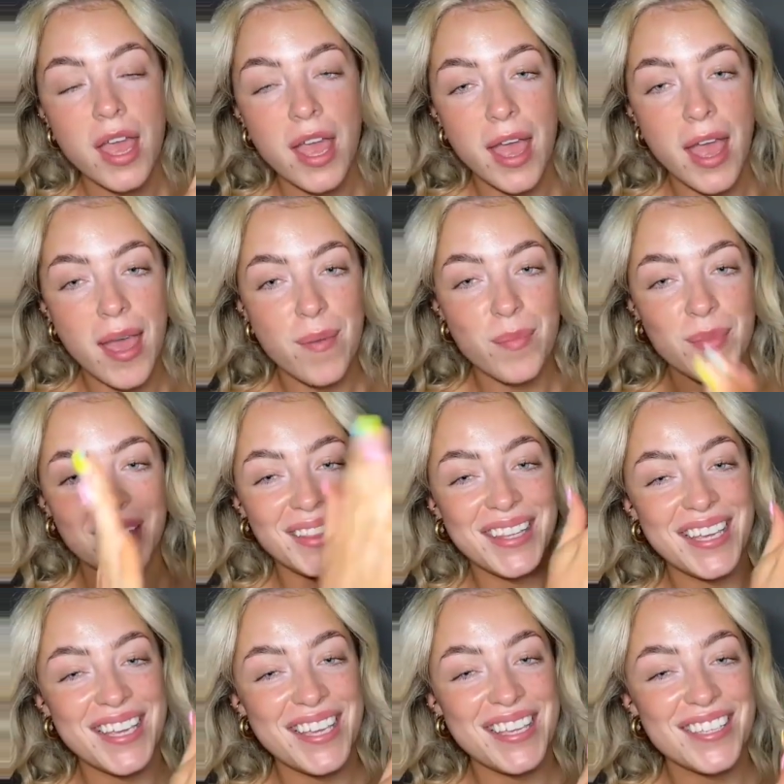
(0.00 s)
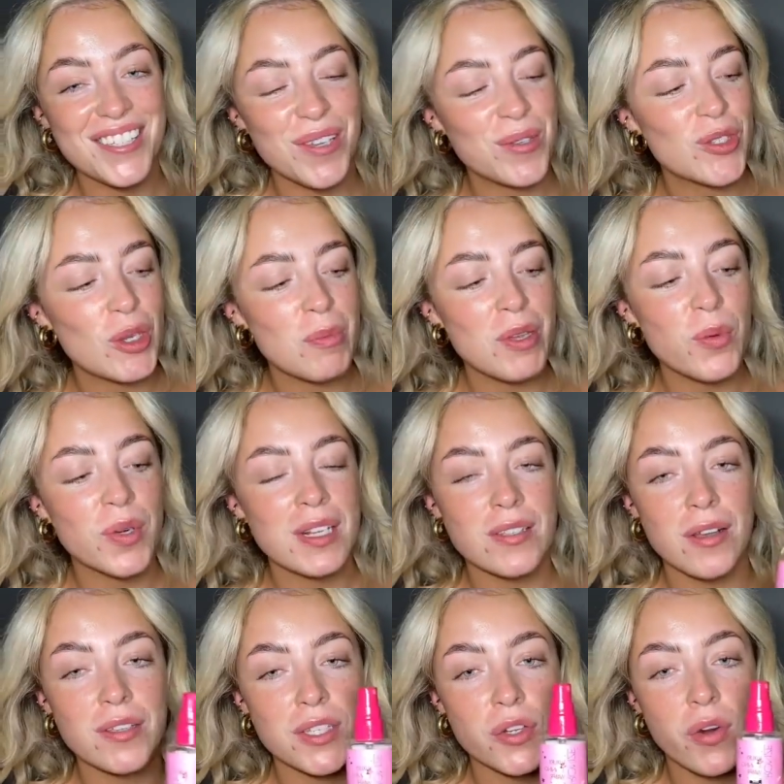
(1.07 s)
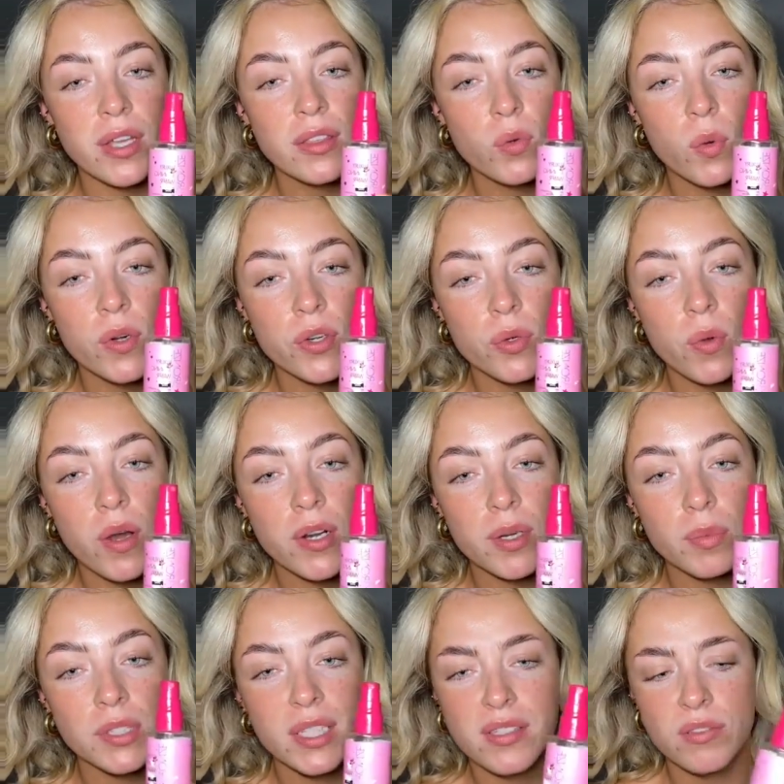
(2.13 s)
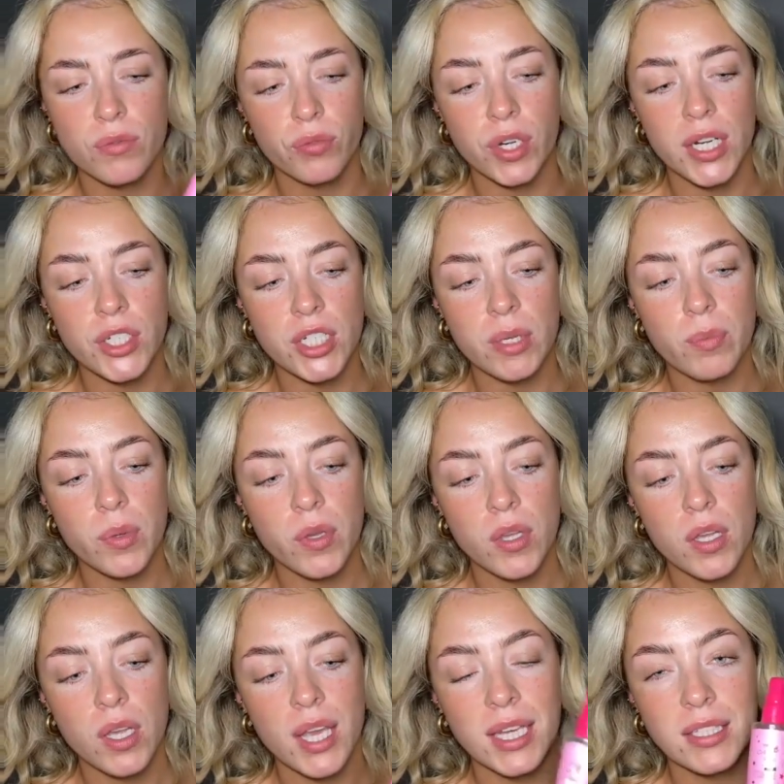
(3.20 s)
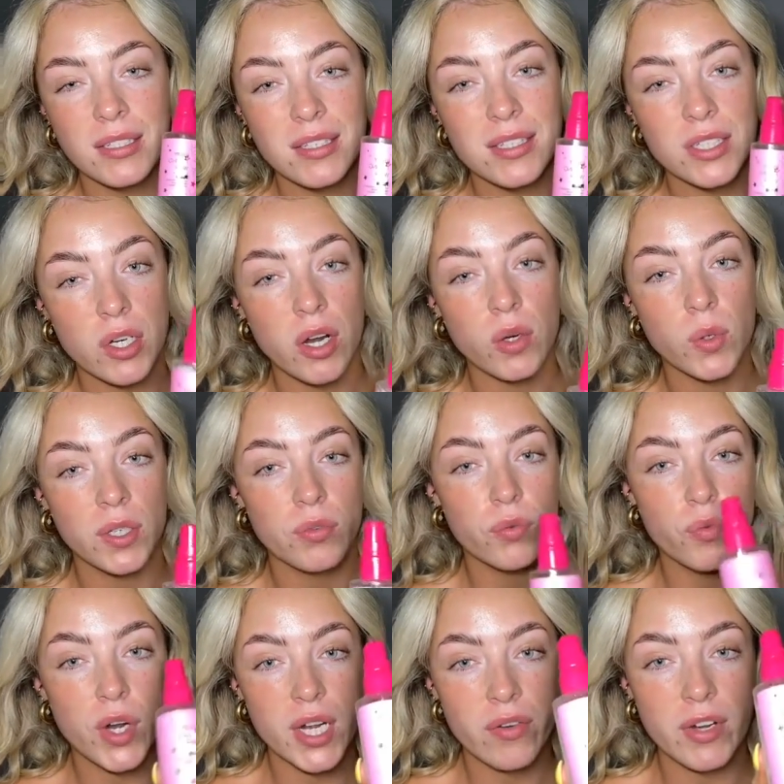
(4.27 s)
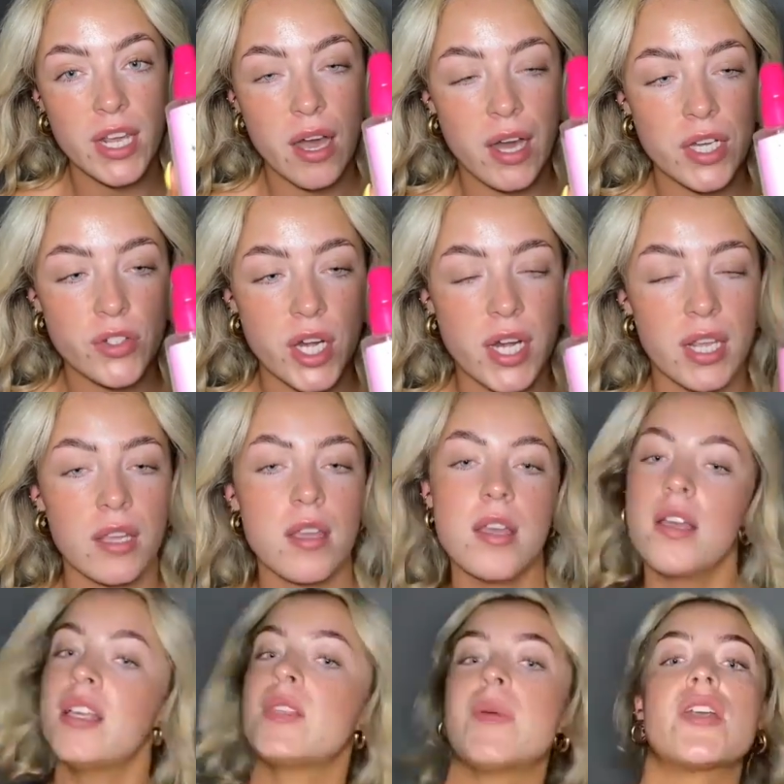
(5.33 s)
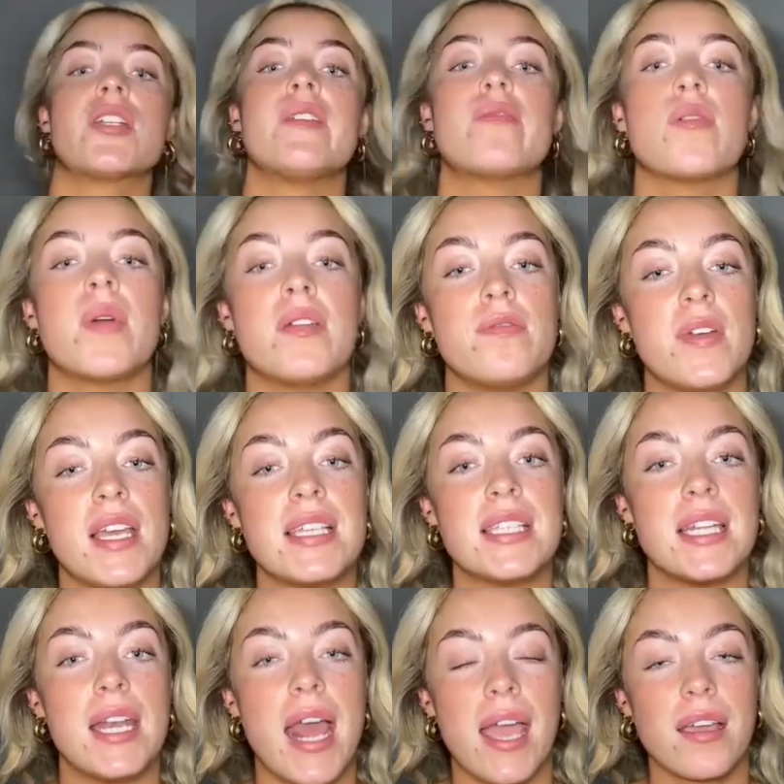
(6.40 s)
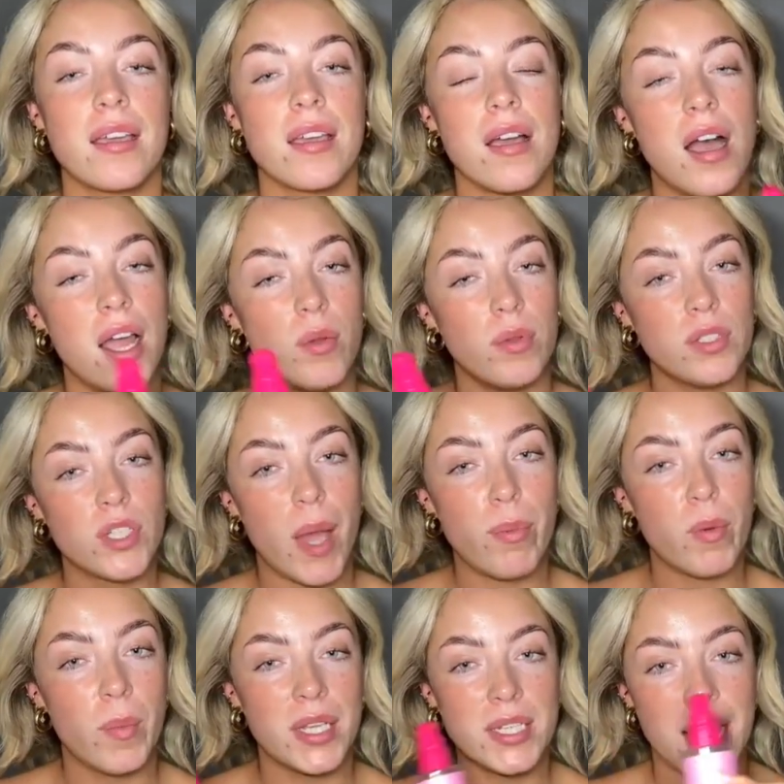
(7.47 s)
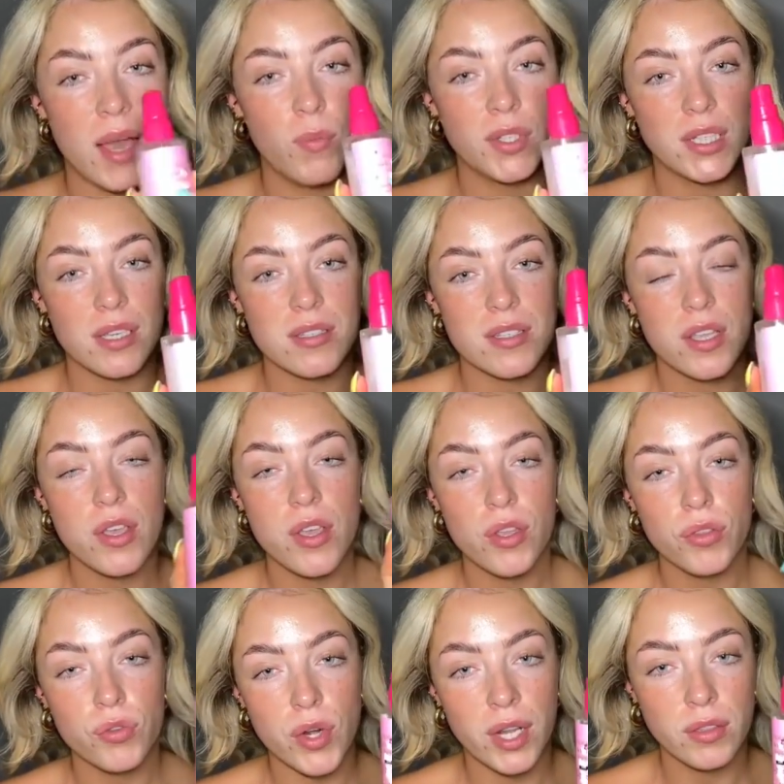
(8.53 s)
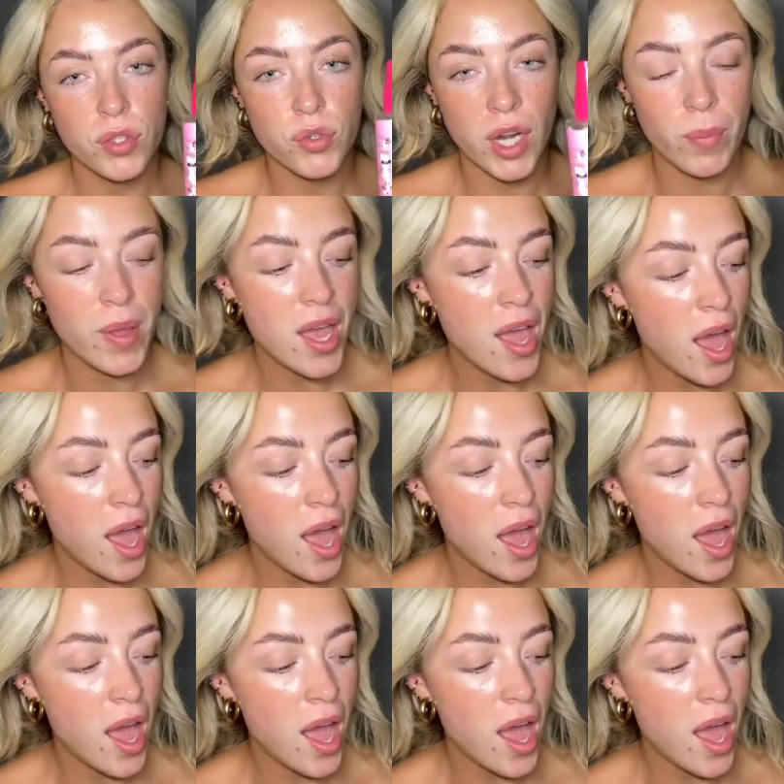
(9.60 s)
The So Sue Me one is also great, the Wonder Water, but this is really cheap. And this is the dark one. Really, really hydrating, especially for my face and neck. I will top up my tan with this throughout the trip.